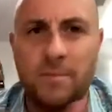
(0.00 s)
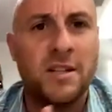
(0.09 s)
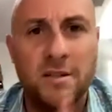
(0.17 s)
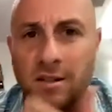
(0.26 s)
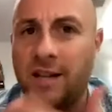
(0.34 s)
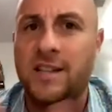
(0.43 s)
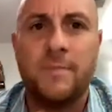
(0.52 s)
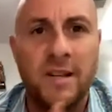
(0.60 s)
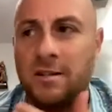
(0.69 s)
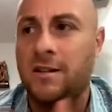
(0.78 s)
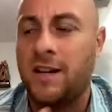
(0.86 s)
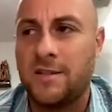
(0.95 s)
patient, the next
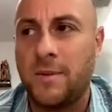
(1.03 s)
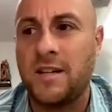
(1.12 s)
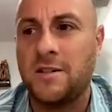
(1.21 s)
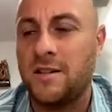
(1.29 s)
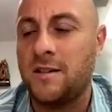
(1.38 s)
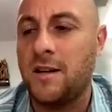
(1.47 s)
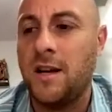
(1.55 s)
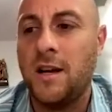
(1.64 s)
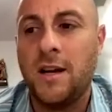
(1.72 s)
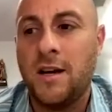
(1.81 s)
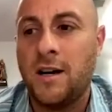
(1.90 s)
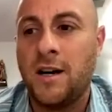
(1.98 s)
patient, the next patient.
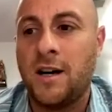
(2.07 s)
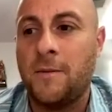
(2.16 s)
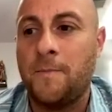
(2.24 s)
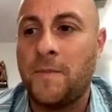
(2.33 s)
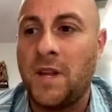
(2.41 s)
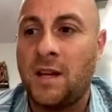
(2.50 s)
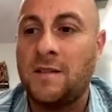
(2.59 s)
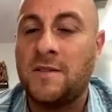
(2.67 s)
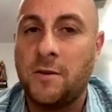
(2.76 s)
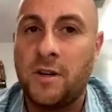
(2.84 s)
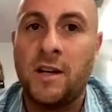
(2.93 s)
And so